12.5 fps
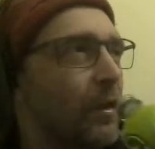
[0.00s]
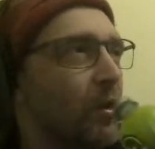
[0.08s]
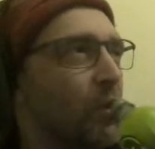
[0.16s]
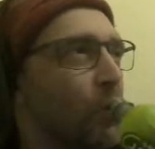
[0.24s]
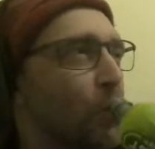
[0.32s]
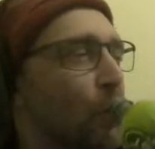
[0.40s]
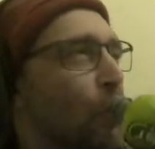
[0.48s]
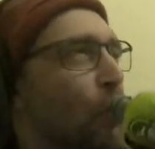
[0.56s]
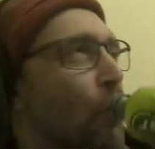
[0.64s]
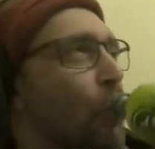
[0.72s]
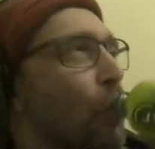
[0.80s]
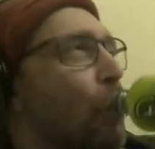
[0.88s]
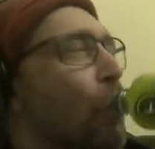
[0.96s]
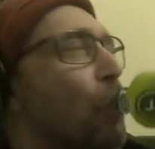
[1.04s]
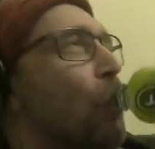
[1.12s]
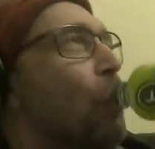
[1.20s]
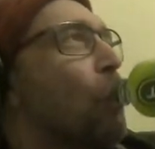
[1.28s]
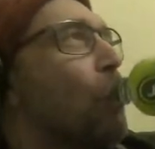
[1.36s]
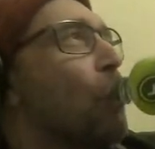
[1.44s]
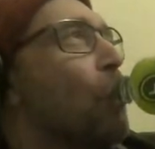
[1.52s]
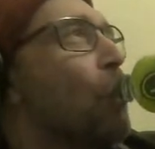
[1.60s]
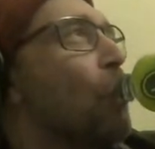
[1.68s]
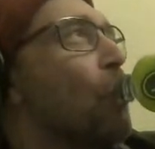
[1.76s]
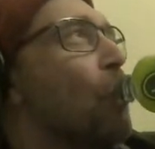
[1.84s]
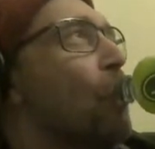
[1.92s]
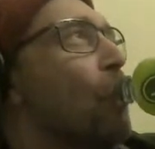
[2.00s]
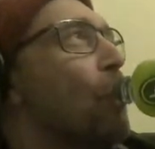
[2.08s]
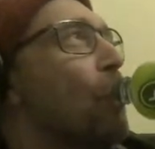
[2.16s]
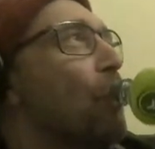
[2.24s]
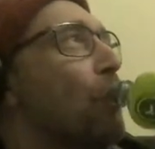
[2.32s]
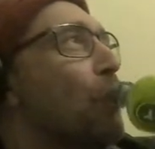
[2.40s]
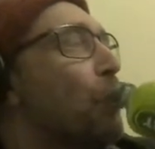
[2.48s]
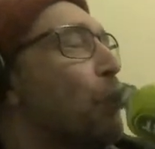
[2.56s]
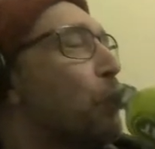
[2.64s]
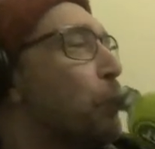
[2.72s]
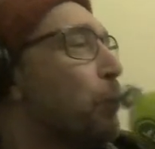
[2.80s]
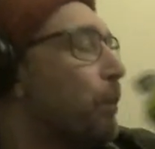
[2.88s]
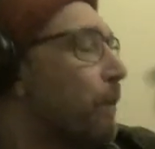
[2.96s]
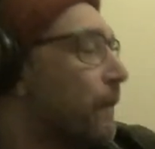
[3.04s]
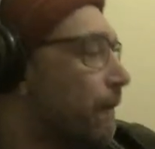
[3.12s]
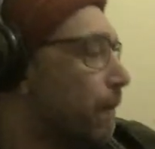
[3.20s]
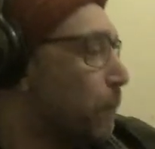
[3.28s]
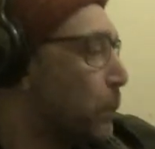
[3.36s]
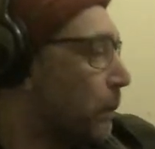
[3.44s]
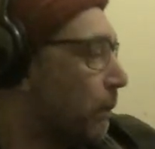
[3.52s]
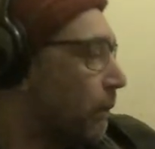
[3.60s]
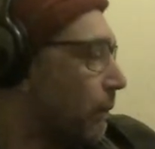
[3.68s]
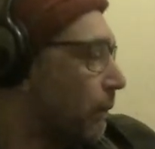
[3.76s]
one thing that I want to say is, you may disagree with this, I don't